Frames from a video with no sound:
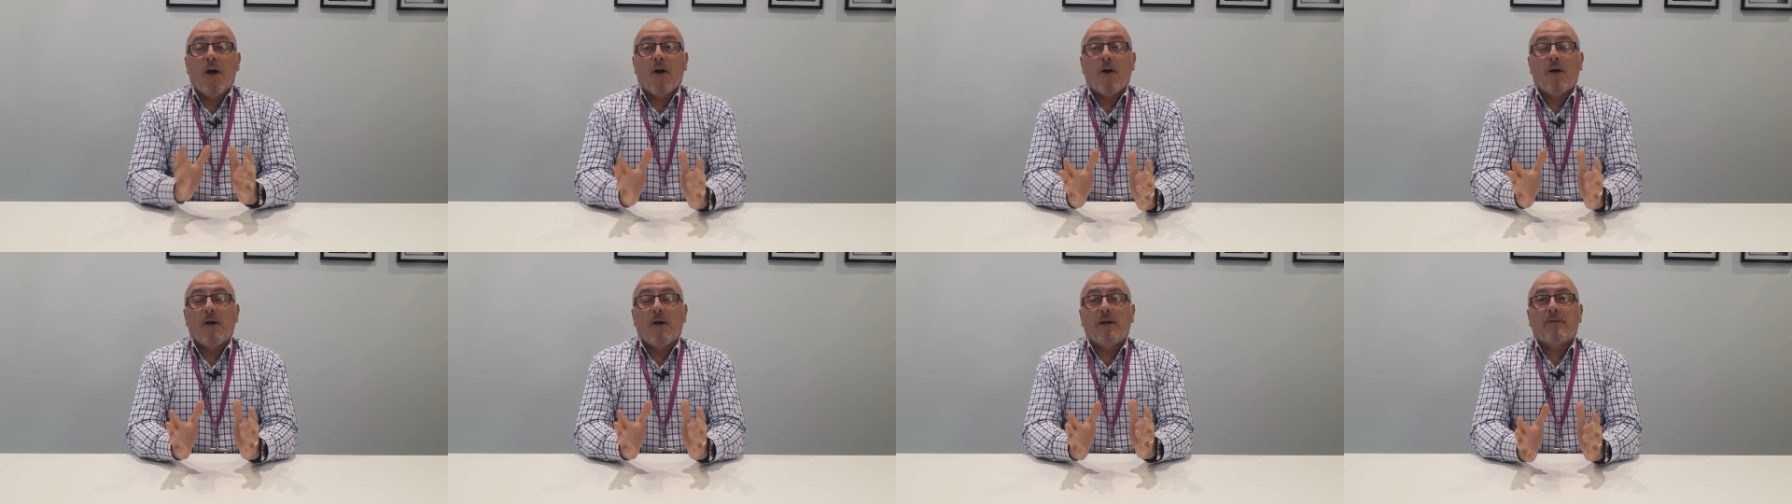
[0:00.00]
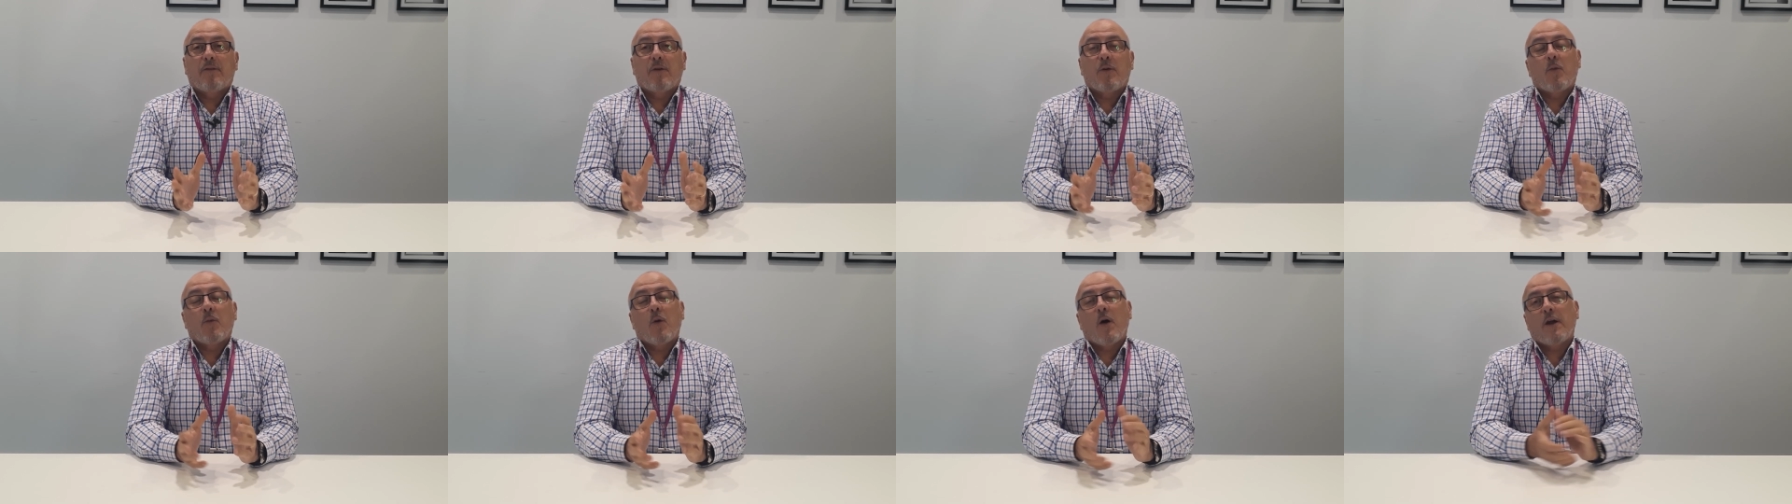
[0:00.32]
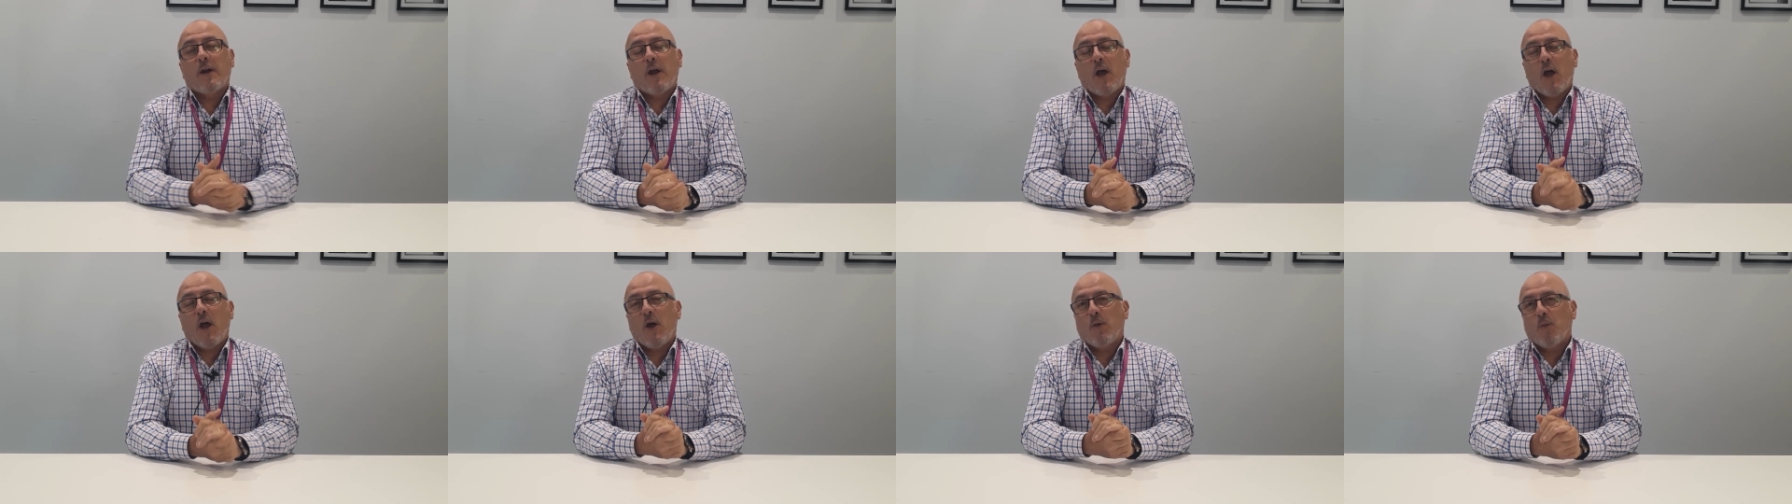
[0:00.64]
Hi
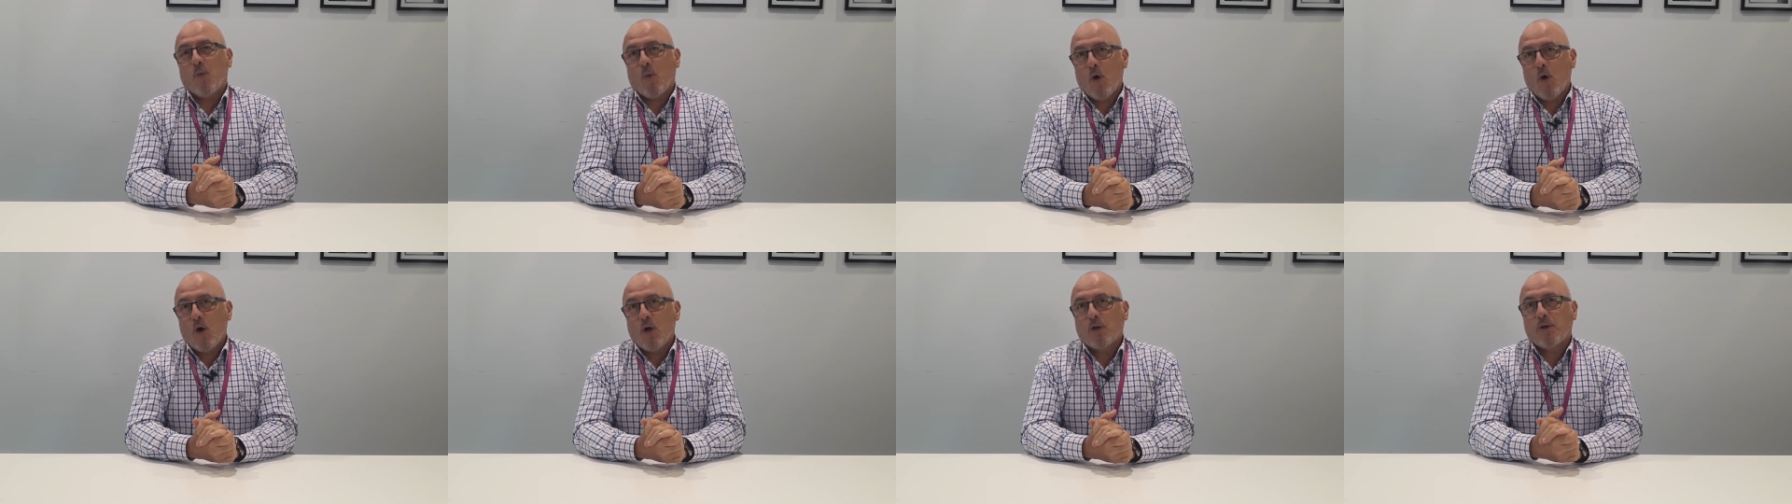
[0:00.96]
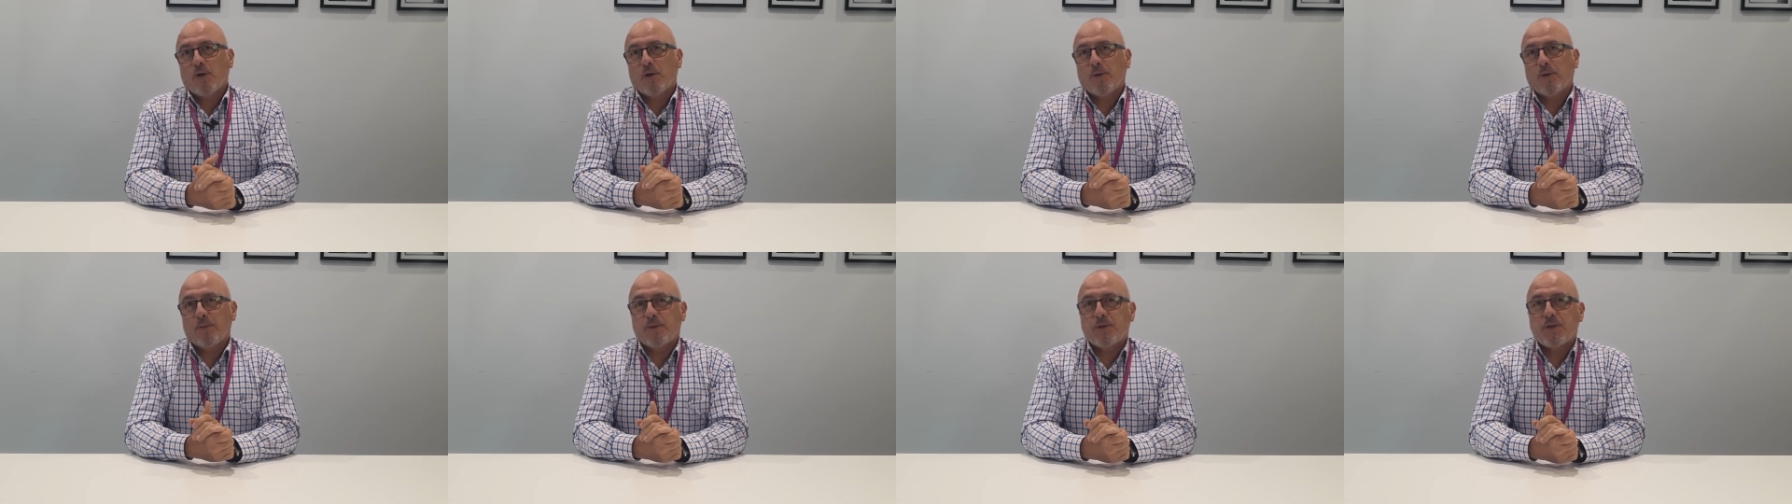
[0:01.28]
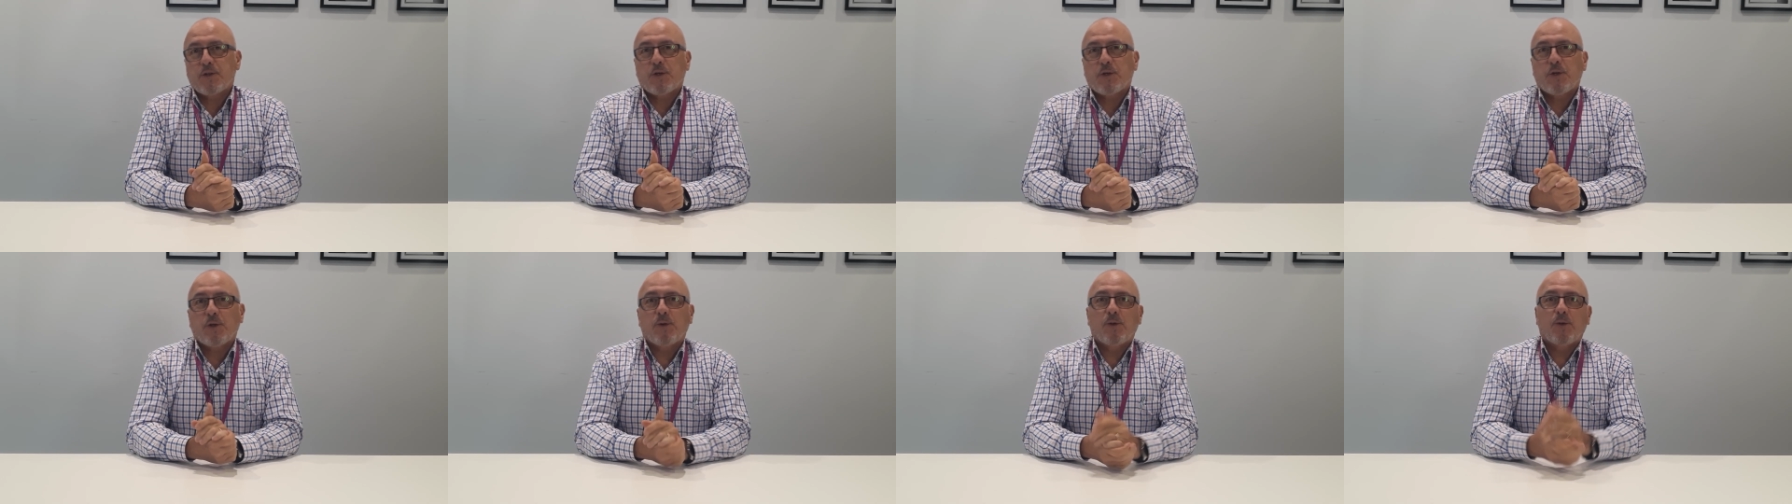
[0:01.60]
everyone and welcome
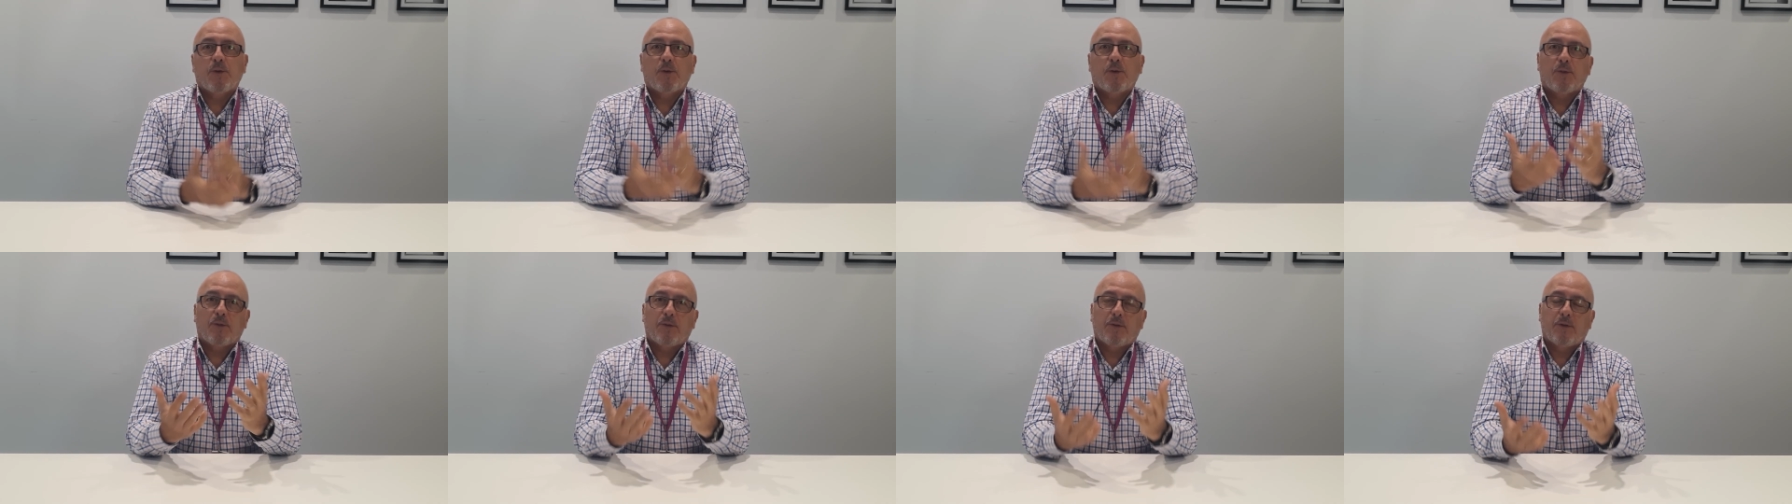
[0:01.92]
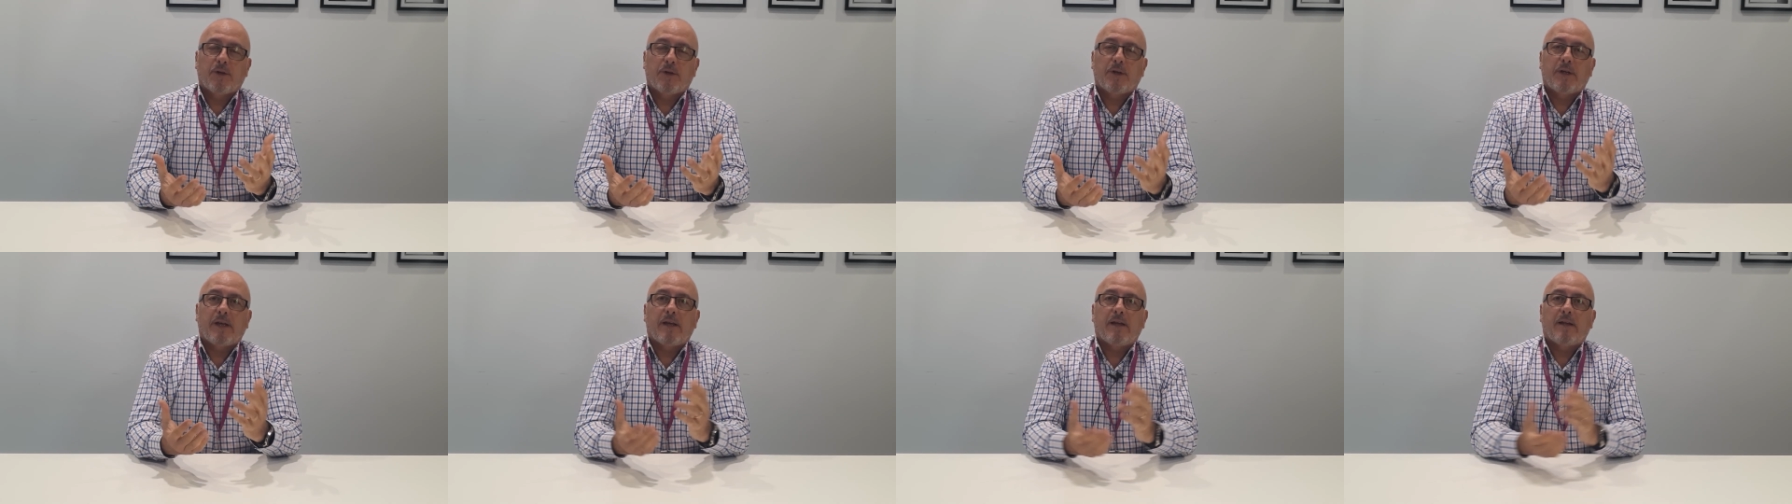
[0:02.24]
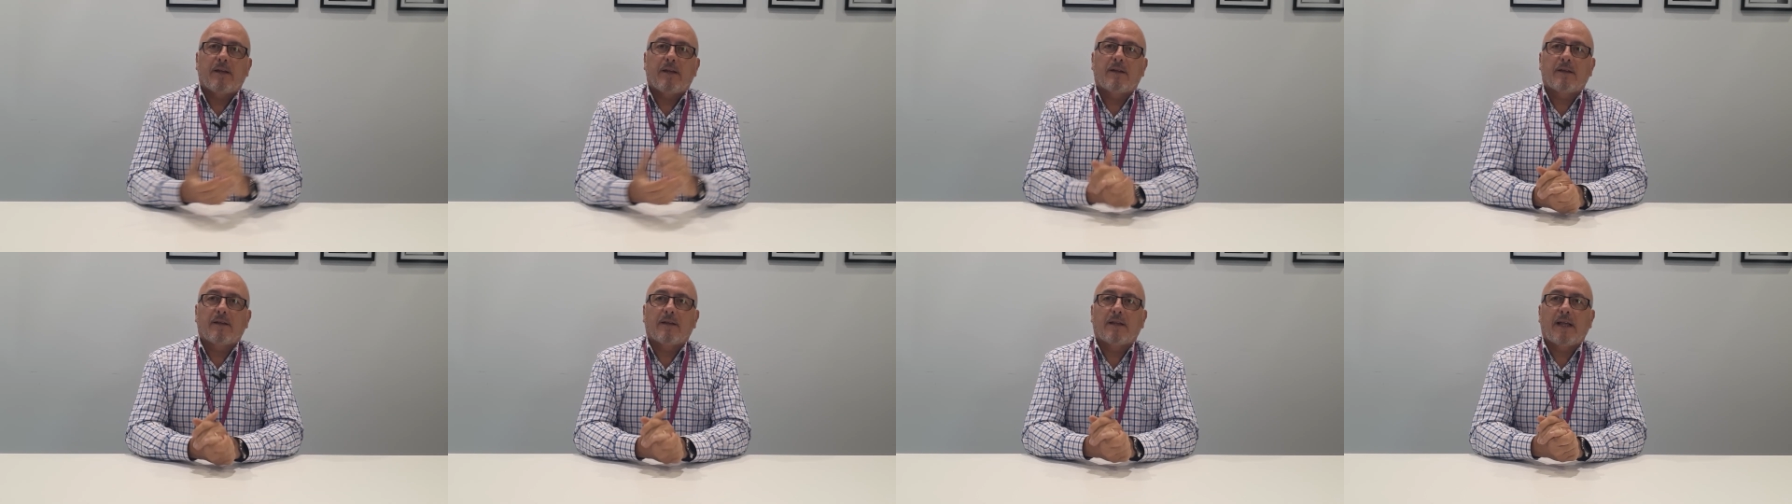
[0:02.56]
to the